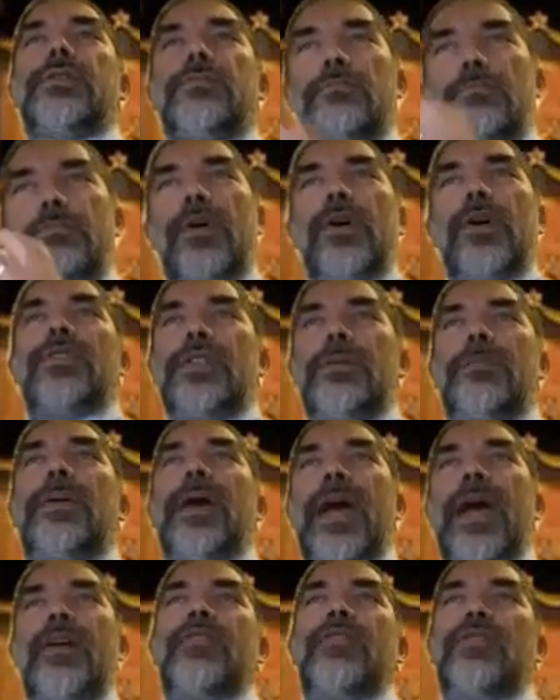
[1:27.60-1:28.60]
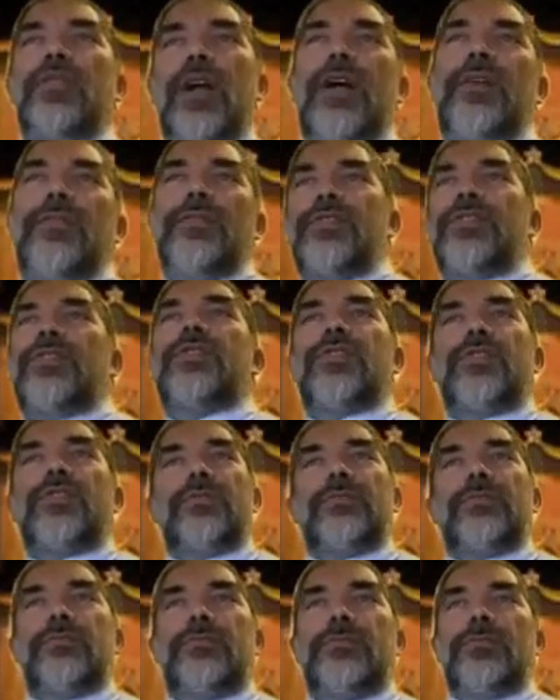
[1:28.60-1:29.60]
body paragraphs.
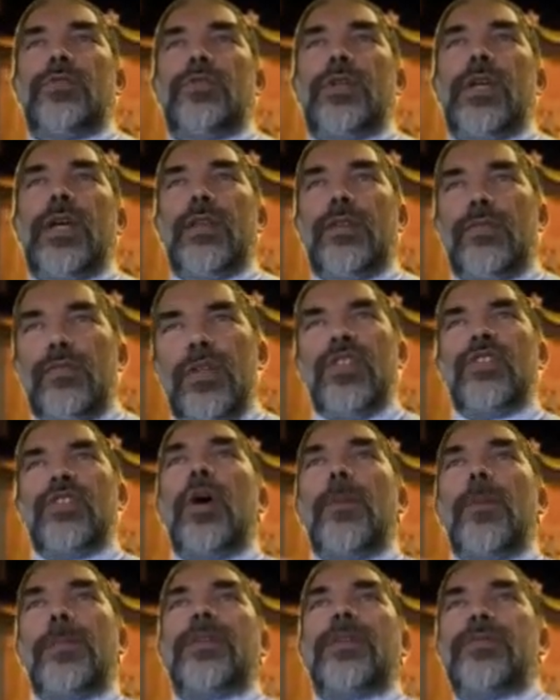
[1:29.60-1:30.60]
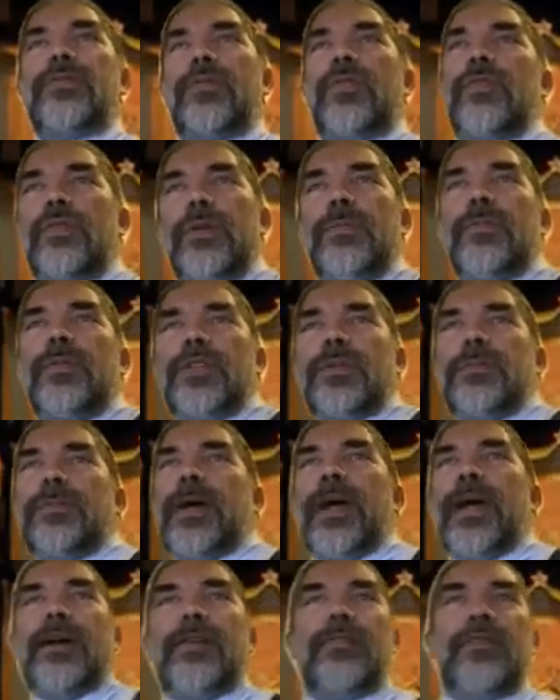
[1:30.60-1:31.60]
Okay, 3 topics for 3 body
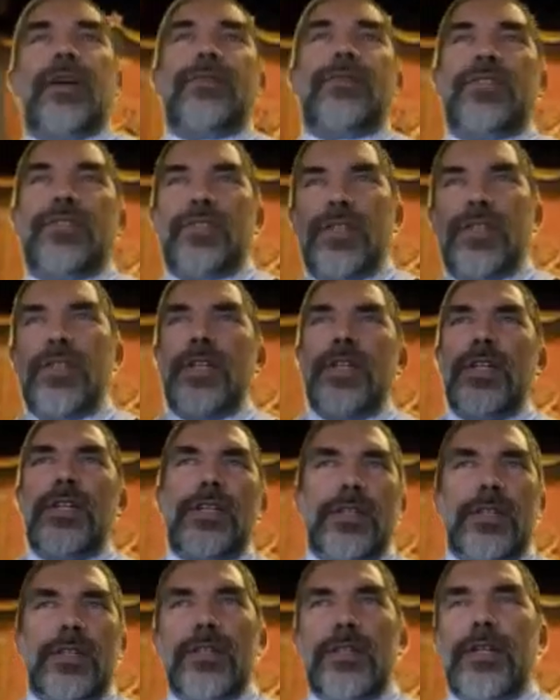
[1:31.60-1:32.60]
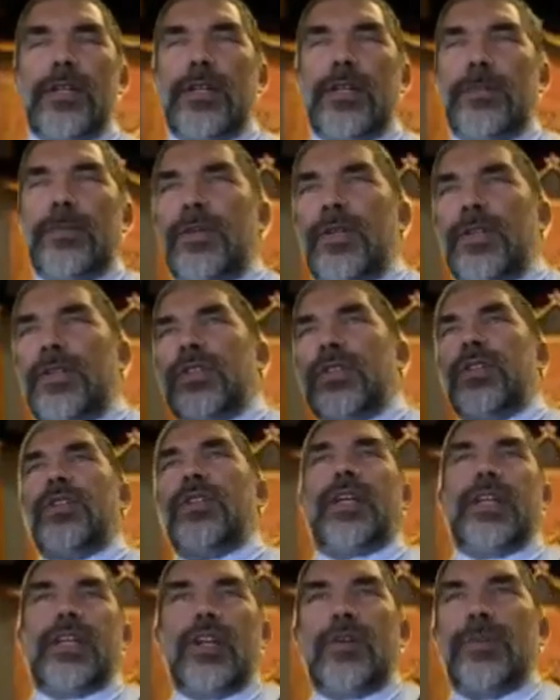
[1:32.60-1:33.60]
paragraphs.
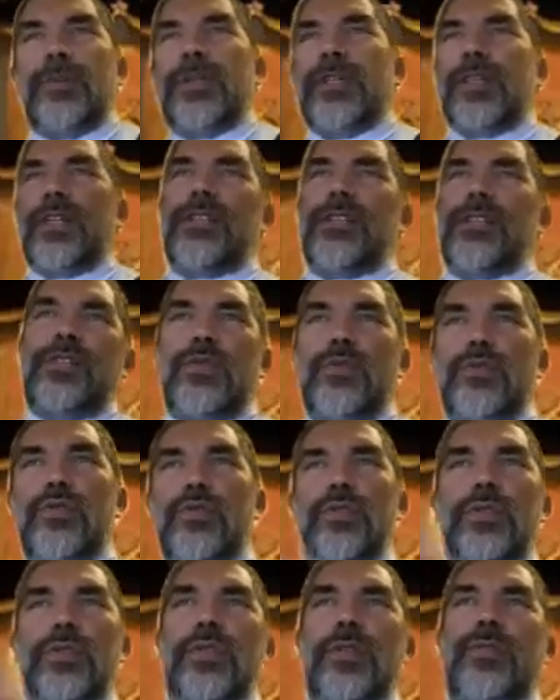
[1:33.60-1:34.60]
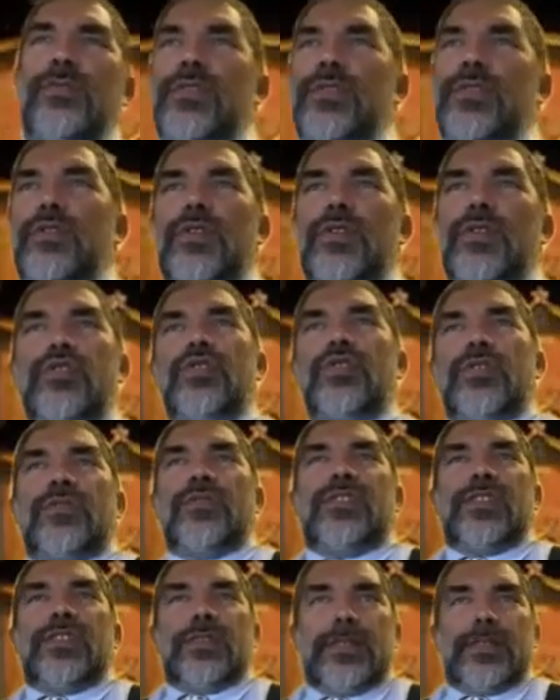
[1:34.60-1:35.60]
Political, economic, and social infrastructure of
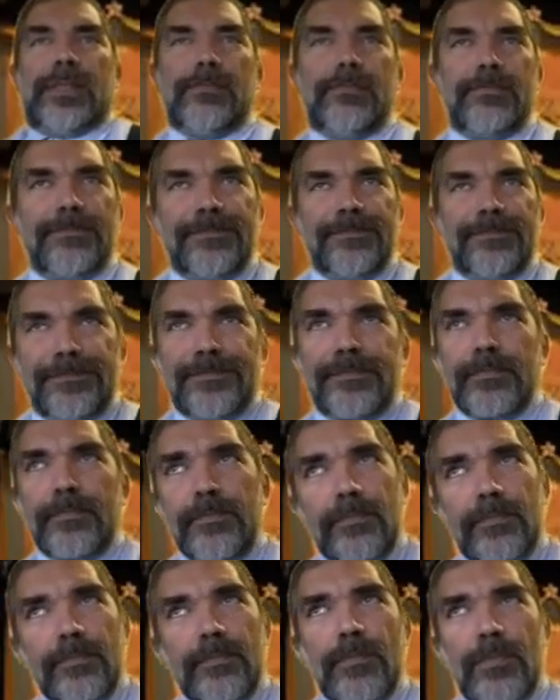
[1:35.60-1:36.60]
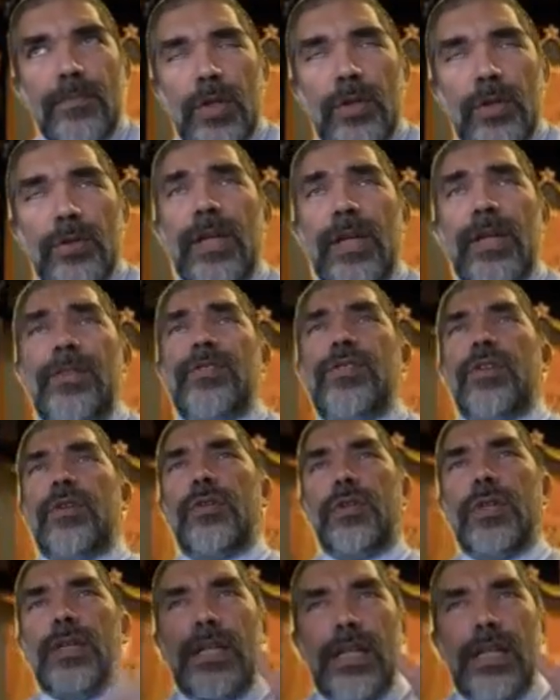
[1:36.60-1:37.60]
the city. Okay,
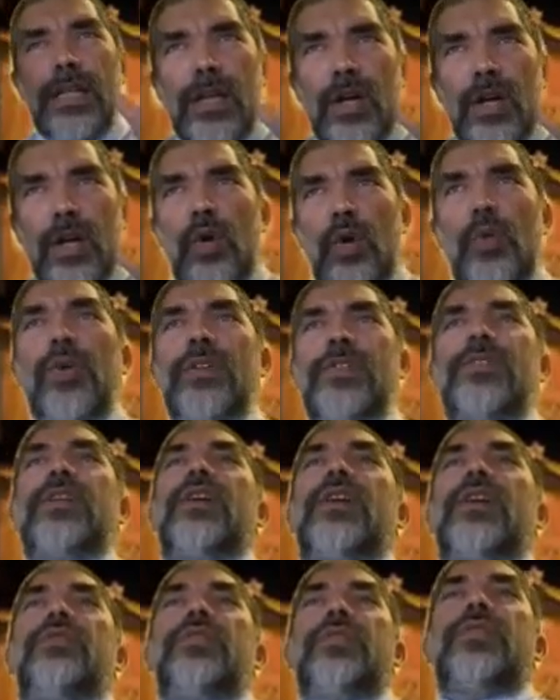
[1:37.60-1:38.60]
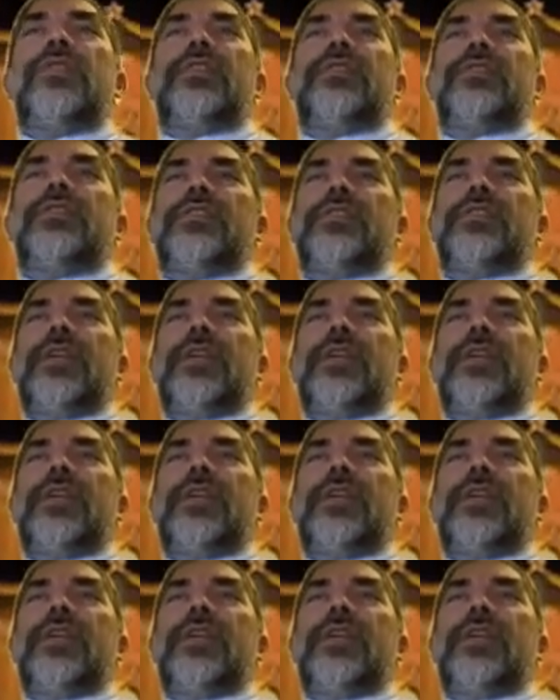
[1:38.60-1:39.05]
so always start with your thesis